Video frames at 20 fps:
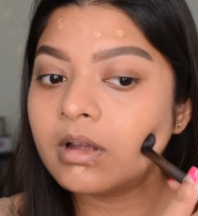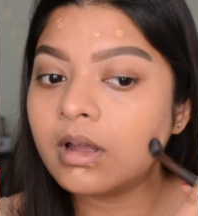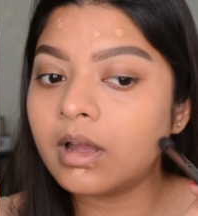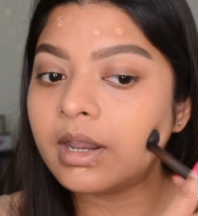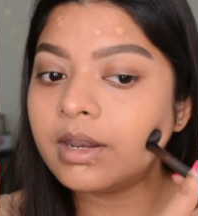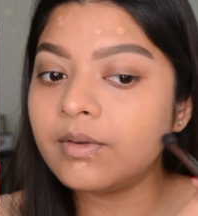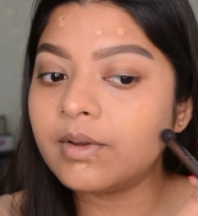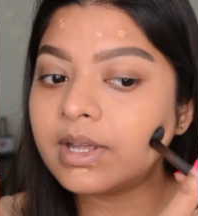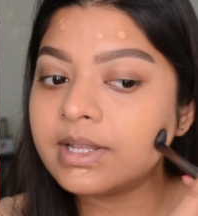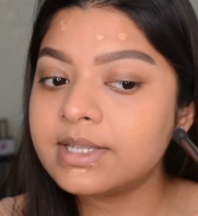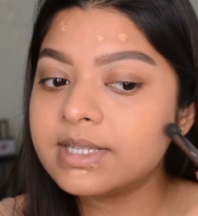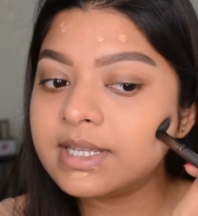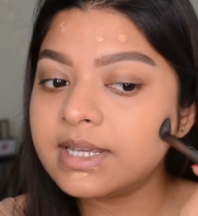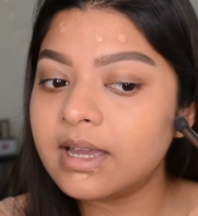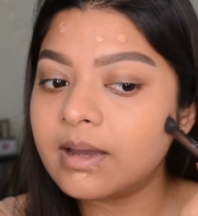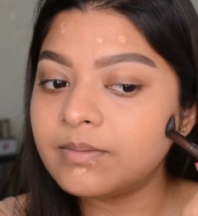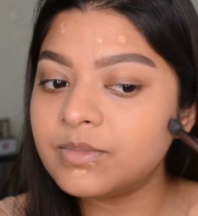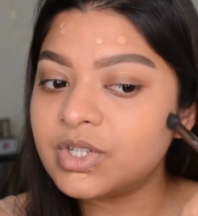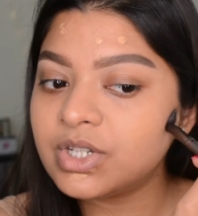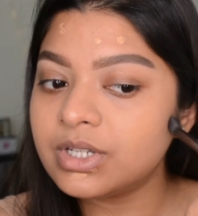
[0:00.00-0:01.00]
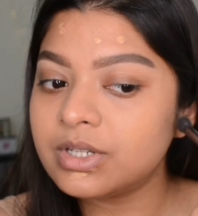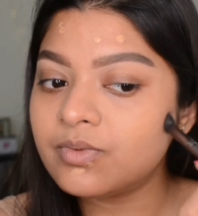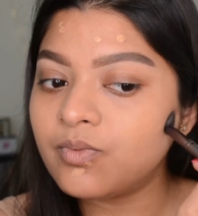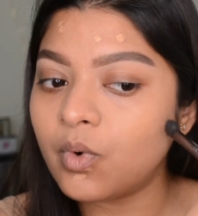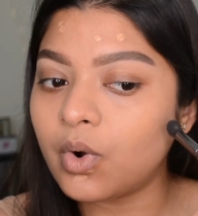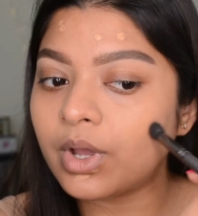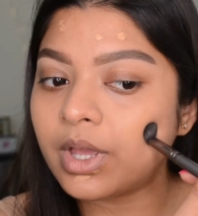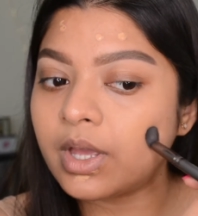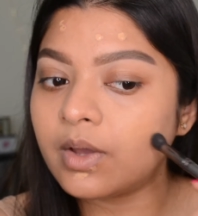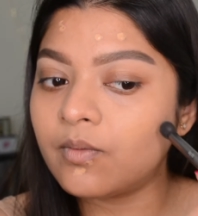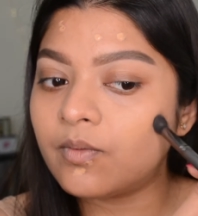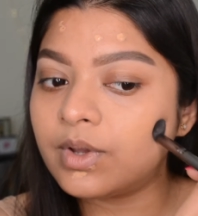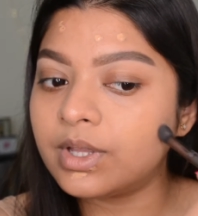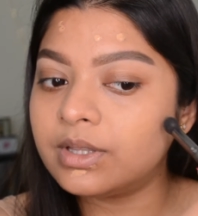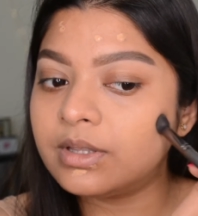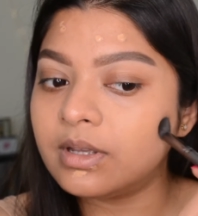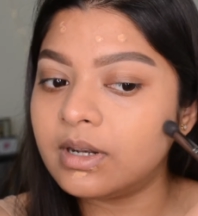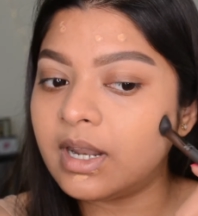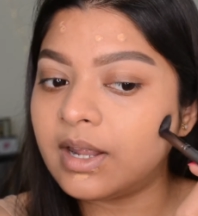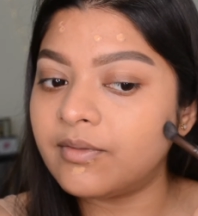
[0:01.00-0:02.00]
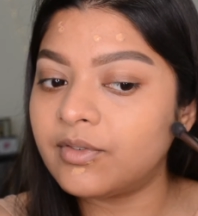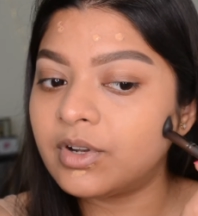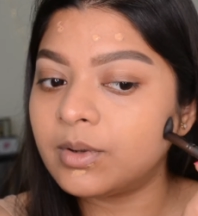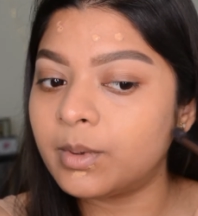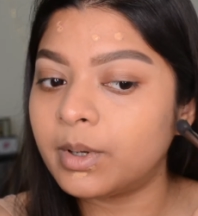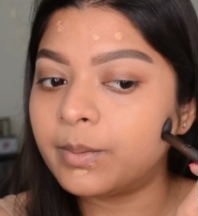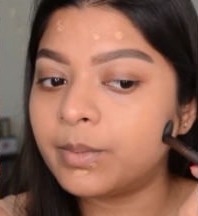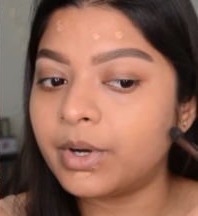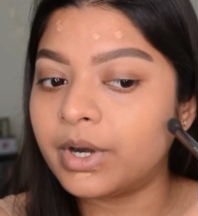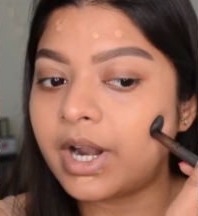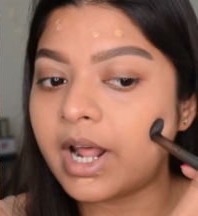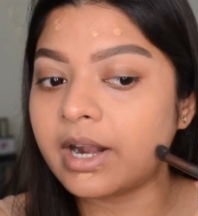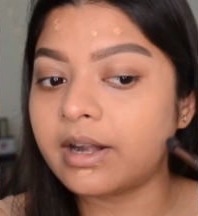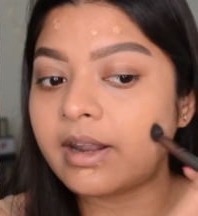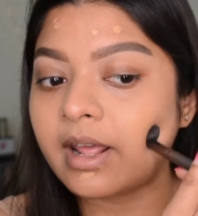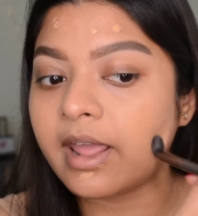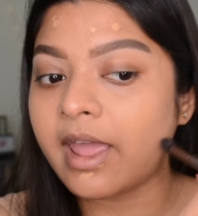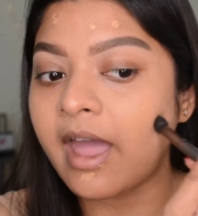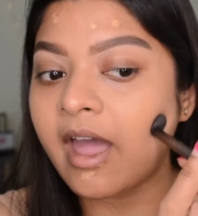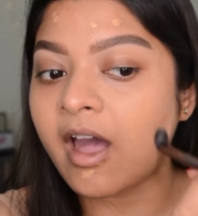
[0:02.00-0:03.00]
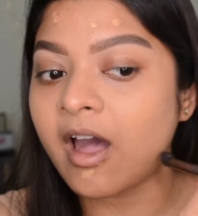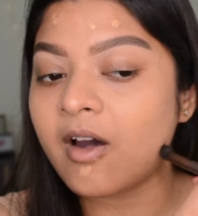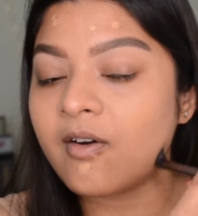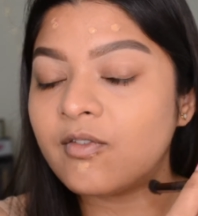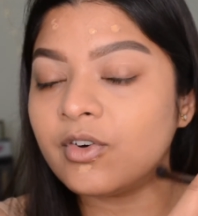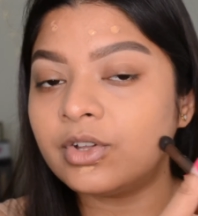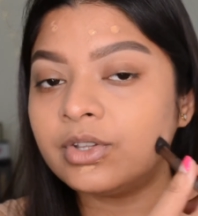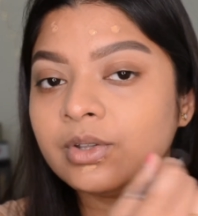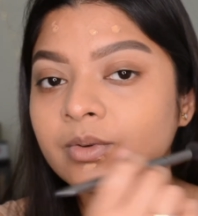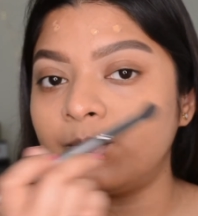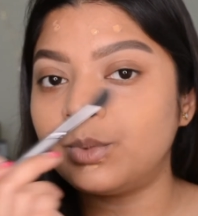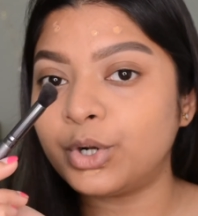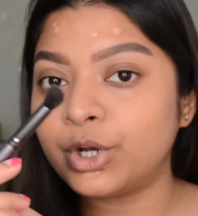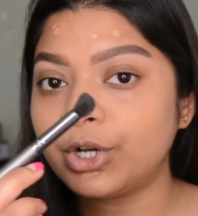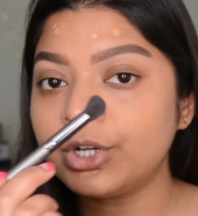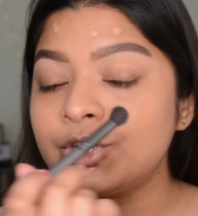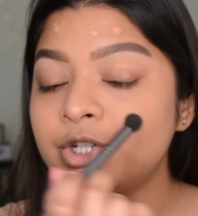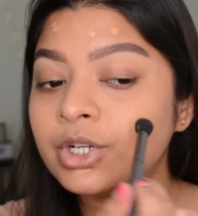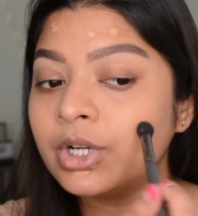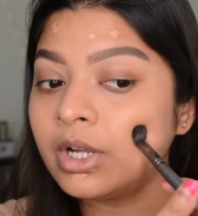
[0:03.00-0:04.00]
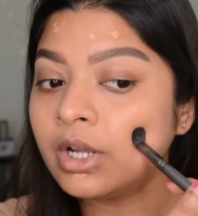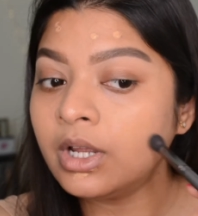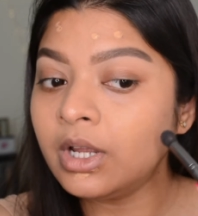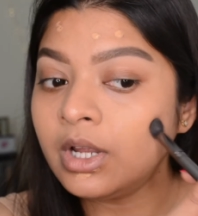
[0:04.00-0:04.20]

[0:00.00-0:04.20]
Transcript: And you can see I'm just working with the leftover product I have on the brush.